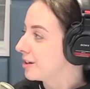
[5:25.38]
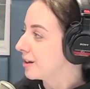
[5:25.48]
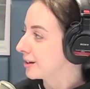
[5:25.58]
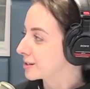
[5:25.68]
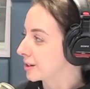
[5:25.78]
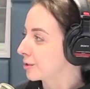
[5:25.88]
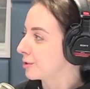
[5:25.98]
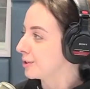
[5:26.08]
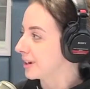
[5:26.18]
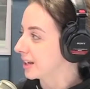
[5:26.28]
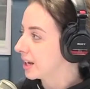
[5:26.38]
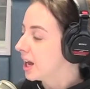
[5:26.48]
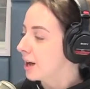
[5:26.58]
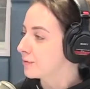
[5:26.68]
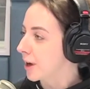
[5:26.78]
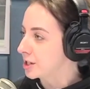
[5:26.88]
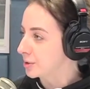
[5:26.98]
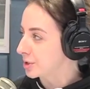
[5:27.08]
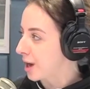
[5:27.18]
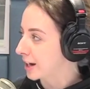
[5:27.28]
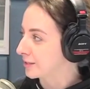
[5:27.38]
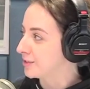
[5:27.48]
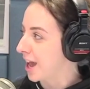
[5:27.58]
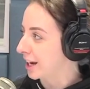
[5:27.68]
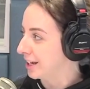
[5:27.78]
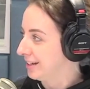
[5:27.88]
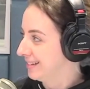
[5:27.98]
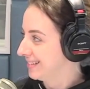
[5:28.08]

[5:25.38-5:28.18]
know how it's going to ruin it. I find you attractive, Daddy.